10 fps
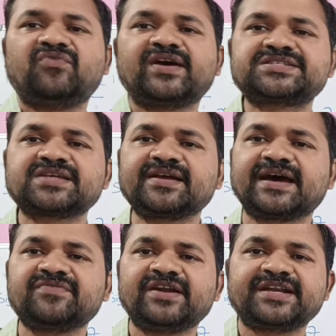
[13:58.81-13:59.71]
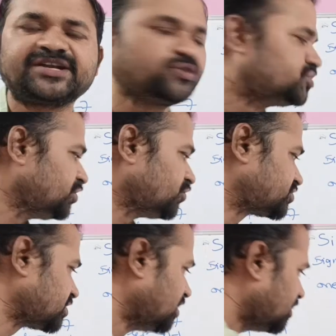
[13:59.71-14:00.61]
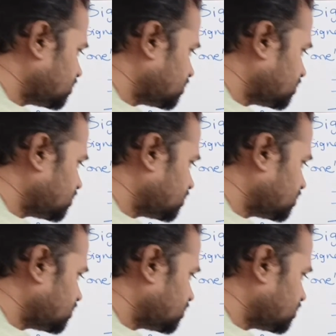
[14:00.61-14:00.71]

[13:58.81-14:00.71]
1's are converted to zeros.